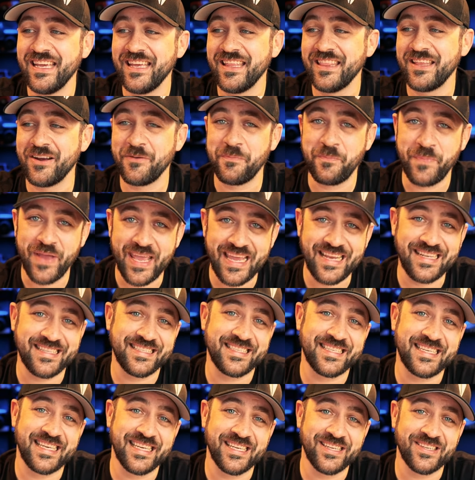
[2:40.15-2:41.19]
their paint
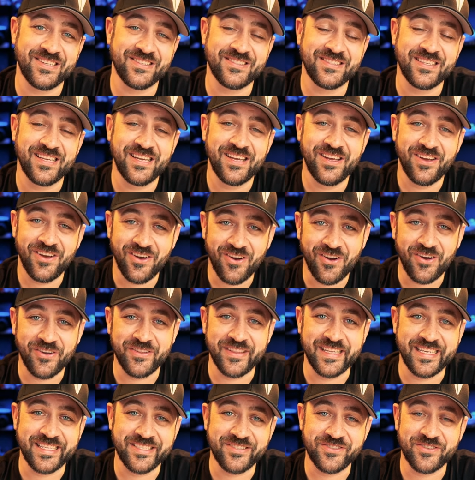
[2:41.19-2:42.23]
skills on
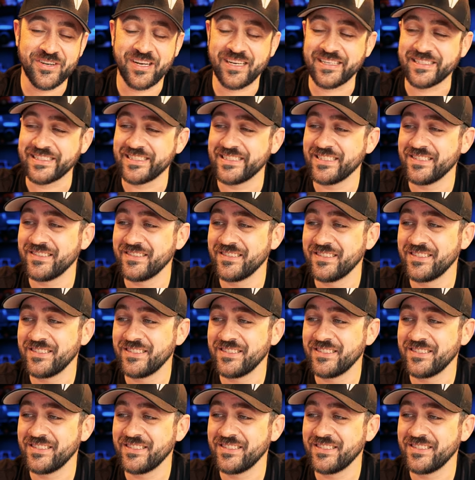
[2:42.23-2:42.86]
these trucks.